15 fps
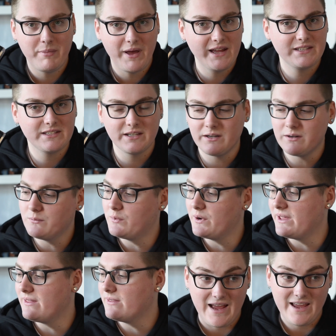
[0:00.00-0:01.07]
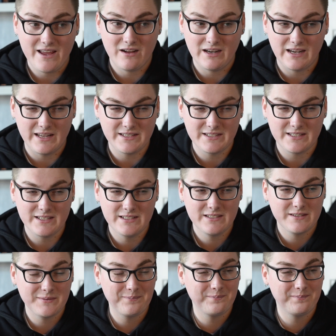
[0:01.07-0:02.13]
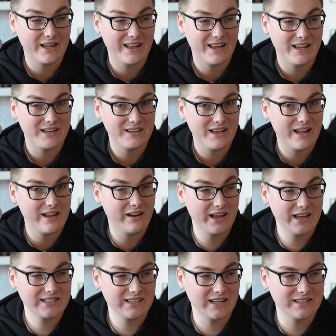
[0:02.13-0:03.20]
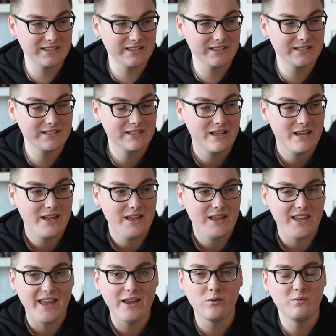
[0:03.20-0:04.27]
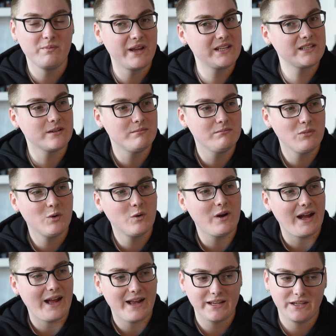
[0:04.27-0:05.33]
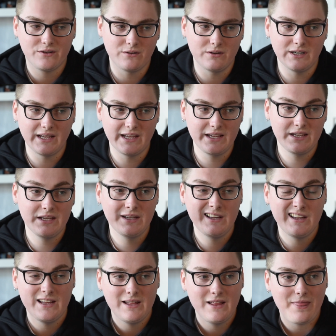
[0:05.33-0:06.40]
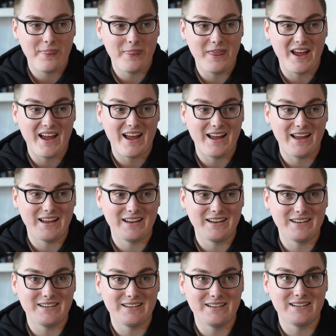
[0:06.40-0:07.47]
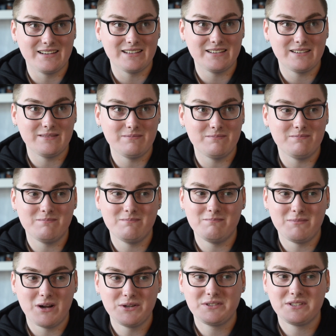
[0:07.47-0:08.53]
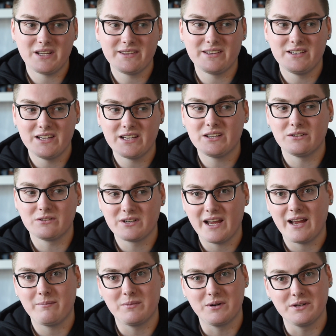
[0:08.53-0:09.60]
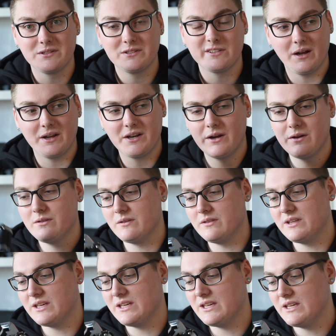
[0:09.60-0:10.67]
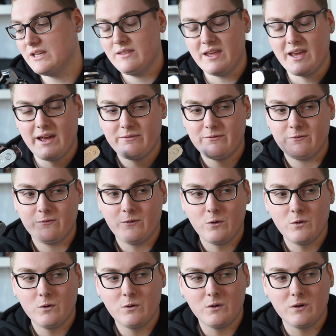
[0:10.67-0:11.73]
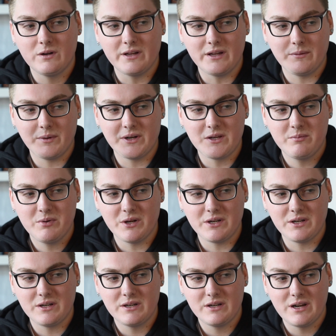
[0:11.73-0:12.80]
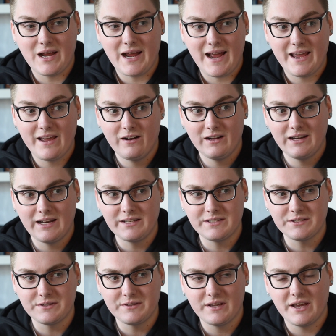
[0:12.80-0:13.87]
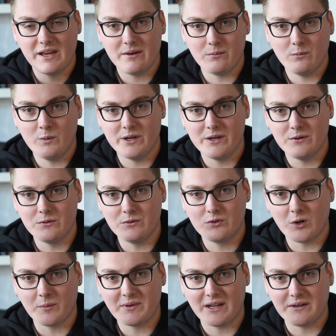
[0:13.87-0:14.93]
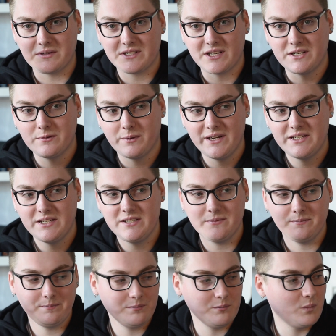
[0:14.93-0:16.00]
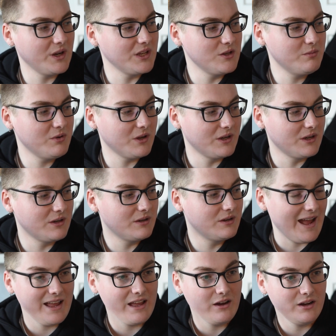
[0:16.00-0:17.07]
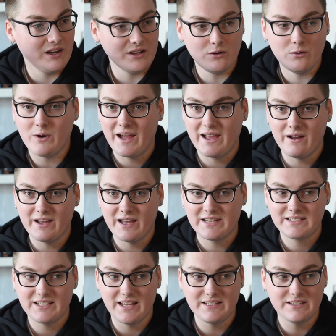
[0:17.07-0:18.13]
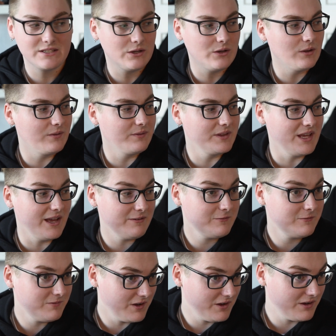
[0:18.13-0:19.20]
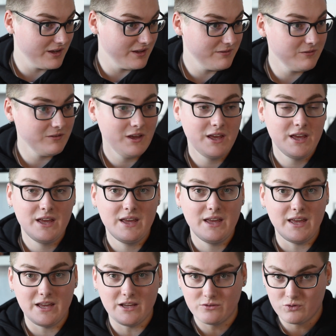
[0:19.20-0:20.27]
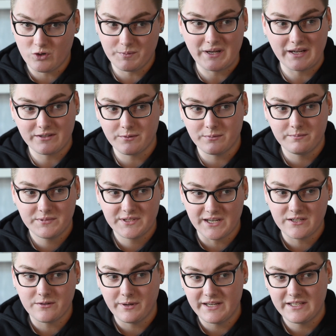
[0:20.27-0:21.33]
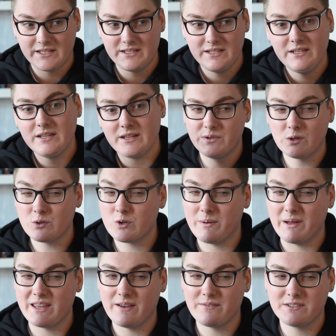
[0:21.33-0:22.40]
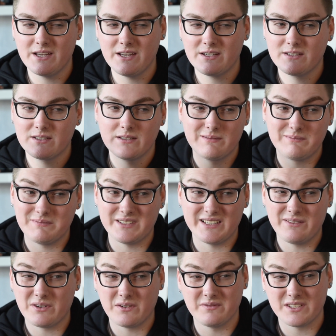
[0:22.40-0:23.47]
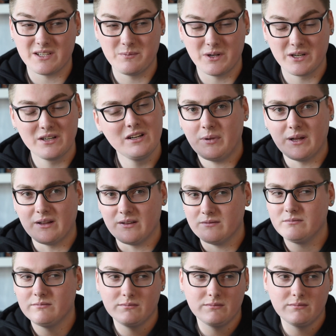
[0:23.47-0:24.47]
better with AI lenses and AIS lenses. It will meter more accurately than most other Nikon cameras. I know that the F4, when you put an AI lens on there, will drop down to center weighted. When you put an AI or AIS lens on the F5, it dropped down to center weighted. Not sure about the F6, never even seen one, but